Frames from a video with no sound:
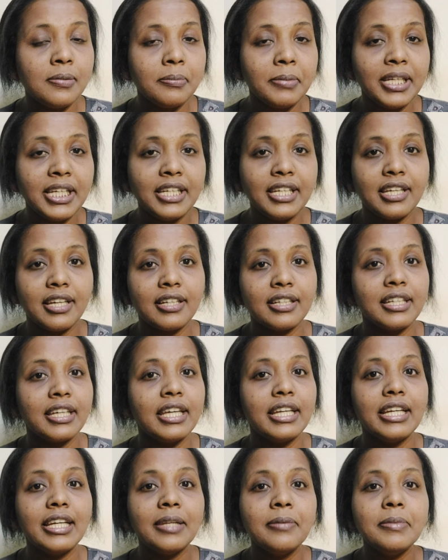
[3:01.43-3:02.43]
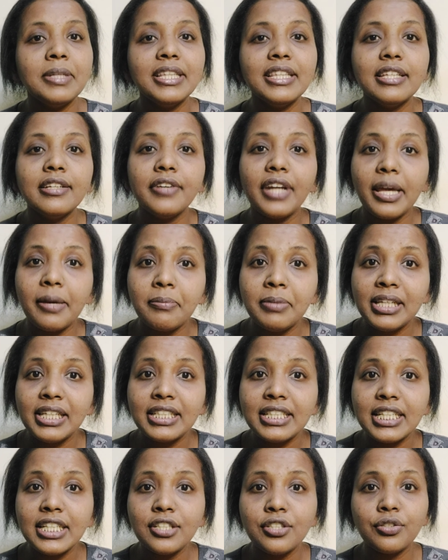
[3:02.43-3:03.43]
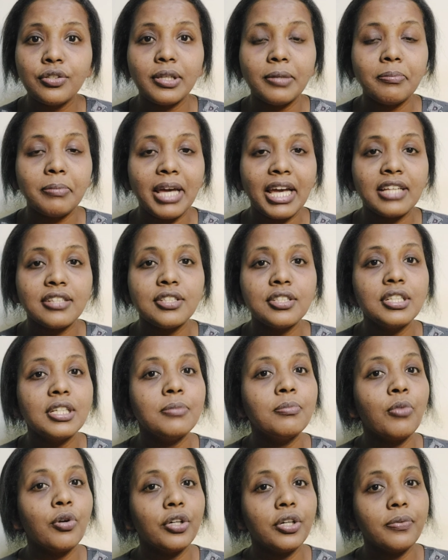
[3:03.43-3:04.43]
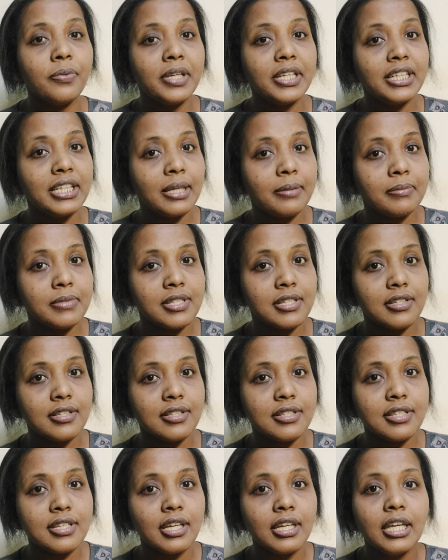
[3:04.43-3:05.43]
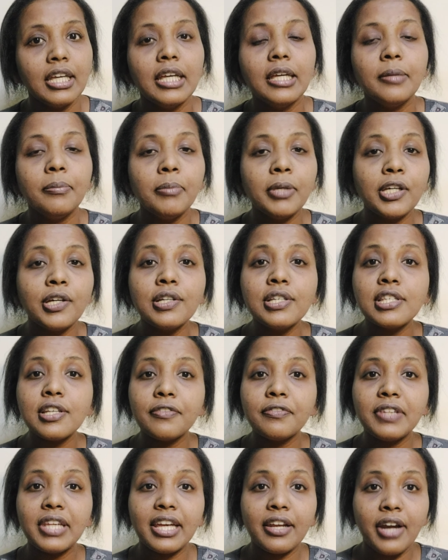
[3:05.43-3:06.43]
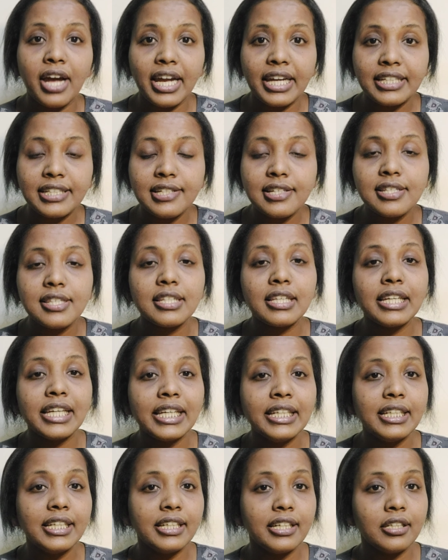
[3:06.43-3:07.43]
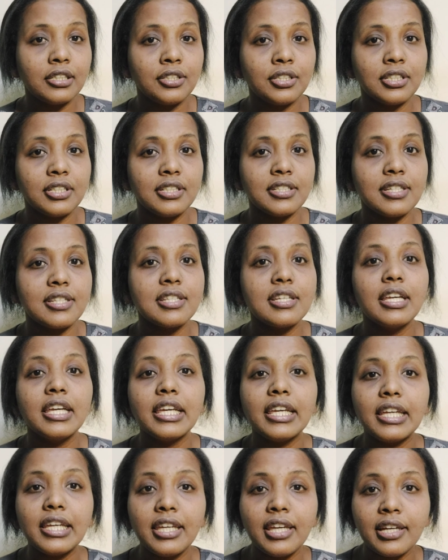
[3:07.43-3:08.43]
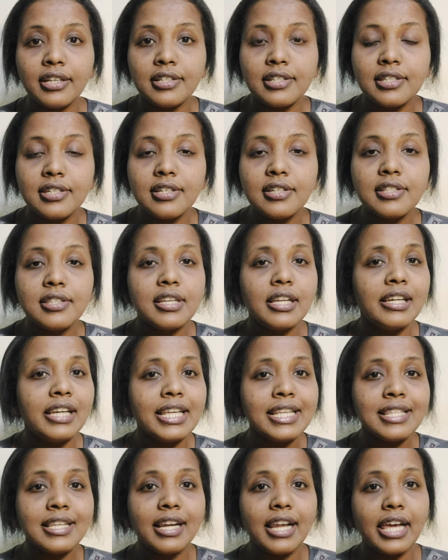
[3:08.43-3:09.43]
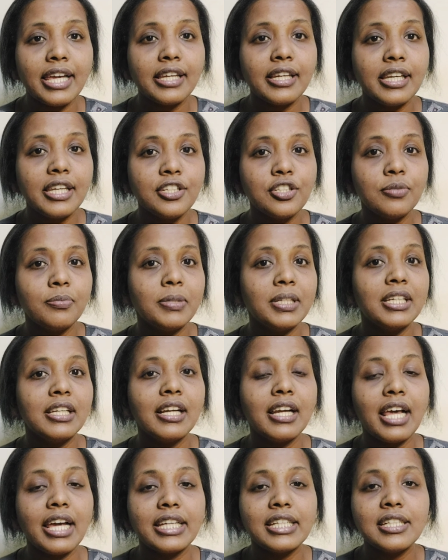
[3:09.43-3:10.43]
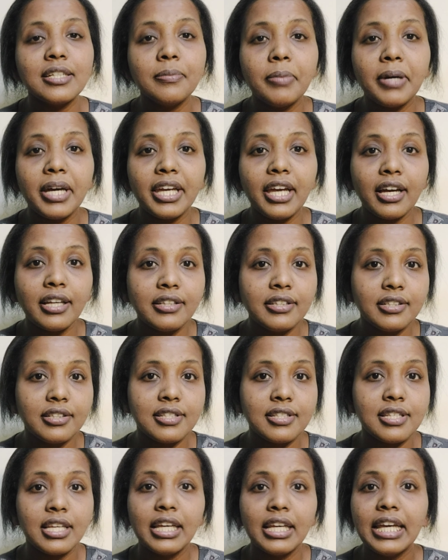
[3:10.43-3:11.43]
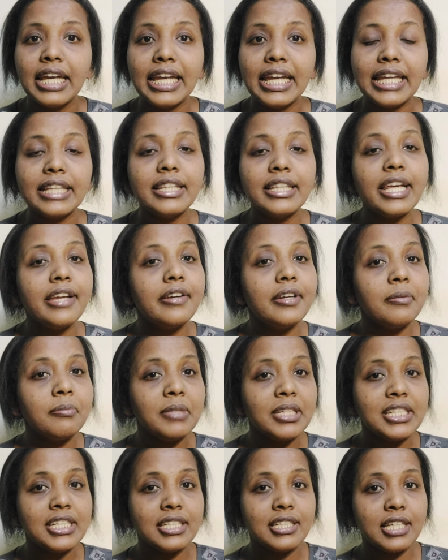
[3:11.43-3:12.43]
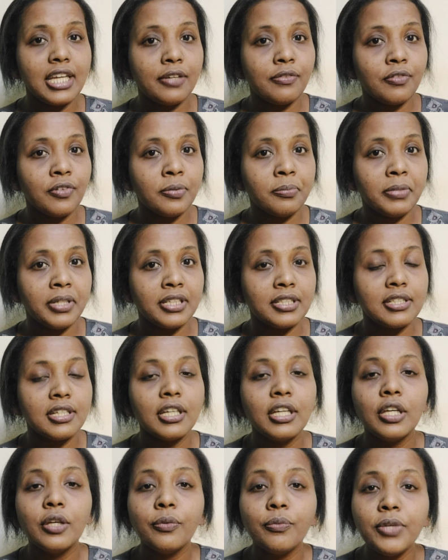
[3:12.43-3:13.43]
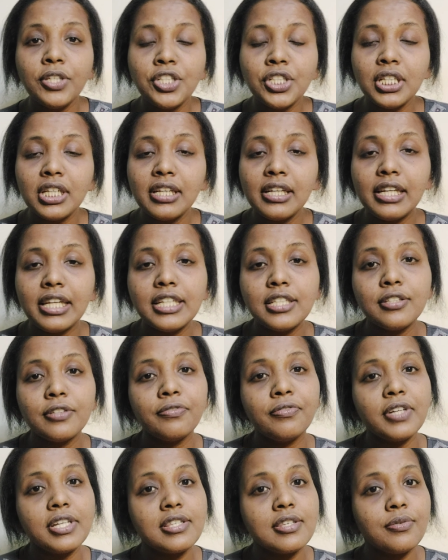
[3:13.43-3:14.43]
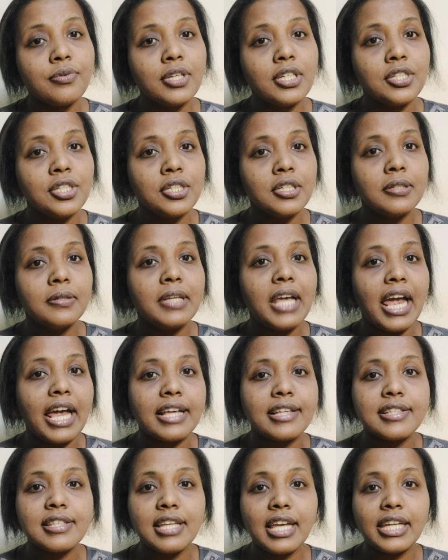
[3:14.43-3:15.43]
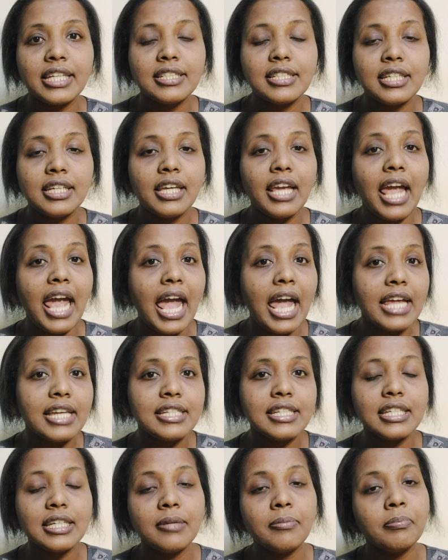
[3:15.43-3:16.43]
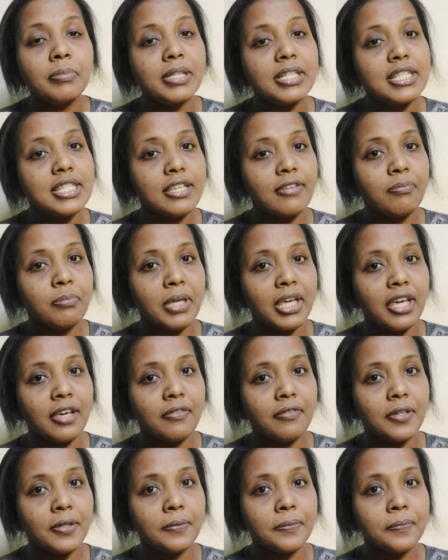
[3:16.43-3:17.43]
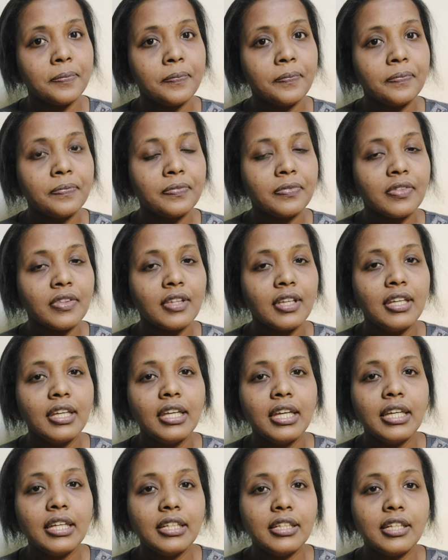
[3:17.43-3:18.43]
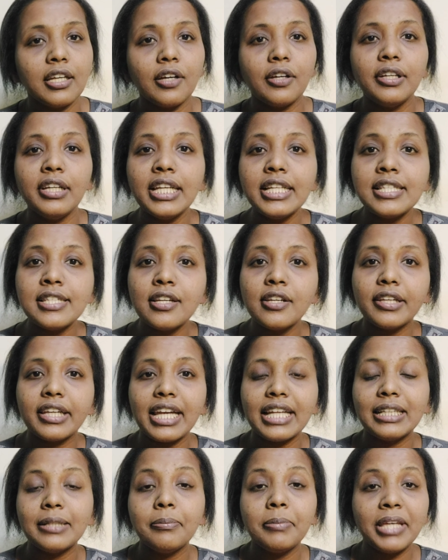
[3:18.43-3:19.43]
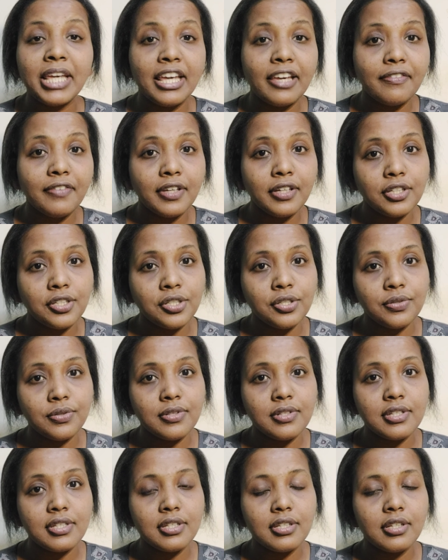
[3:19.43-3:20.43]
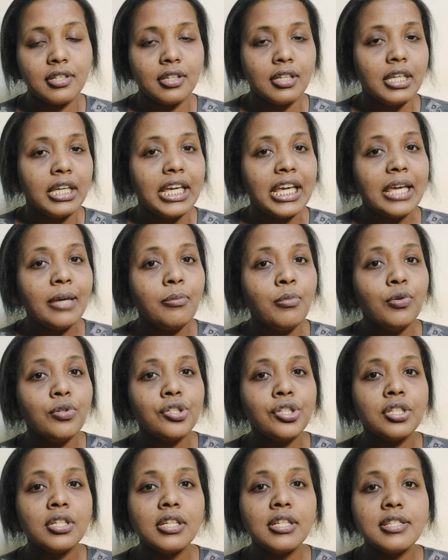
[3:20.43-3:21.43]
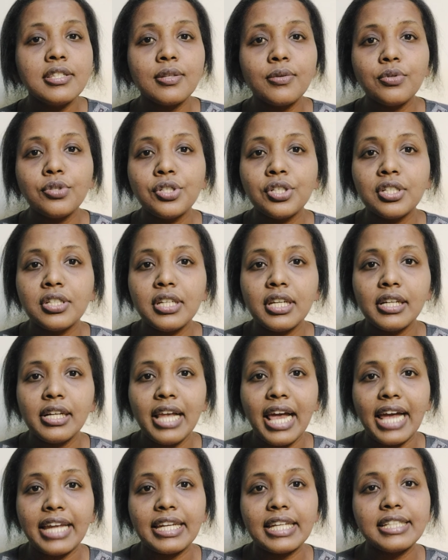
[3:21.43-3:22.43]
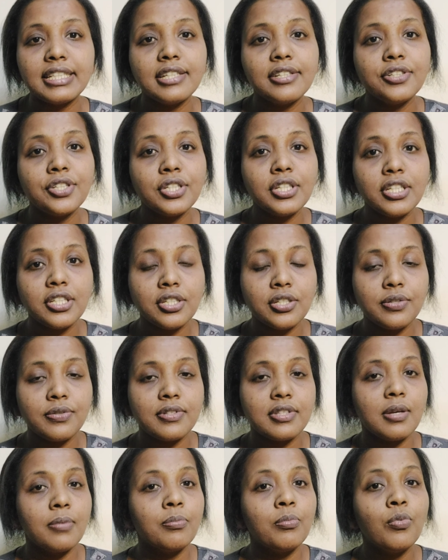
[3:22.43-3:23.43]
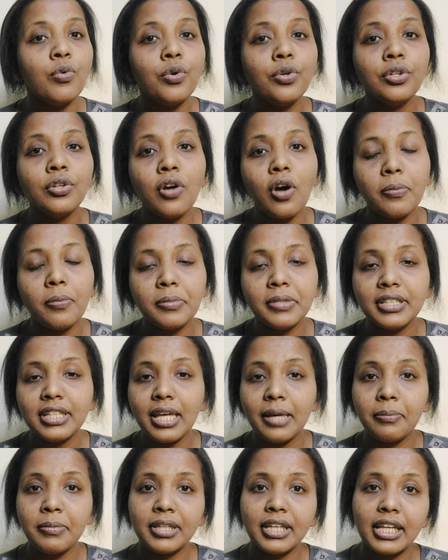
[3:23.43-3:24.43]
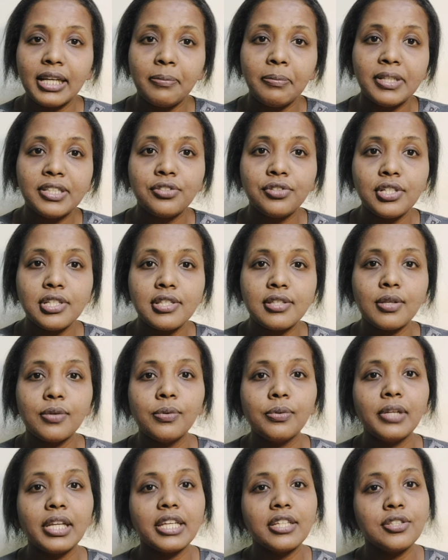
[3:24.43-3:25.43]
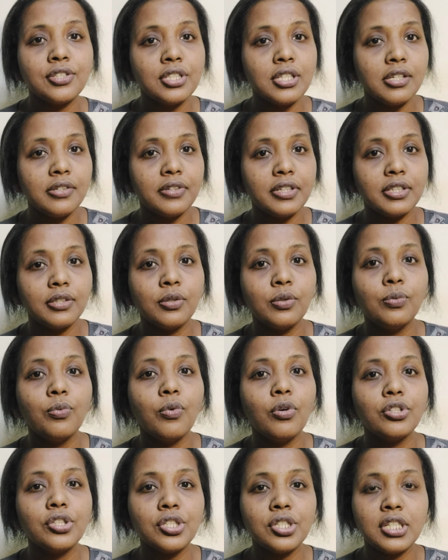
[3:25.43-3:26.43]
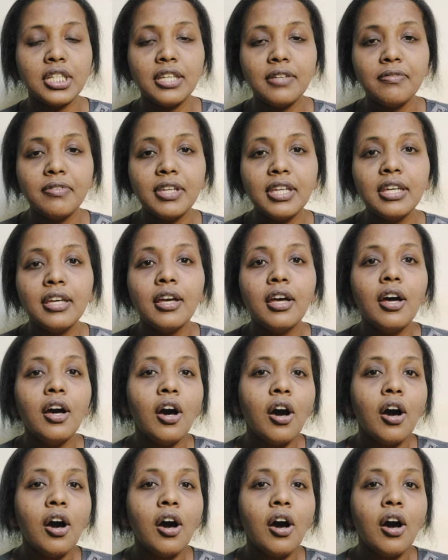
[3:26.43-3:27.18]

media can limit their ability to imagine and motivate themselves. Because of their heightened screen addictions, youngsters are less likely to be delighted by others in their immediate environment, which can lead to frustration, anxiety, and impulsive behavior. Now, let's look at the behavior issues. Emotional, social, and attention issues are more common among elementary school age children who watch TV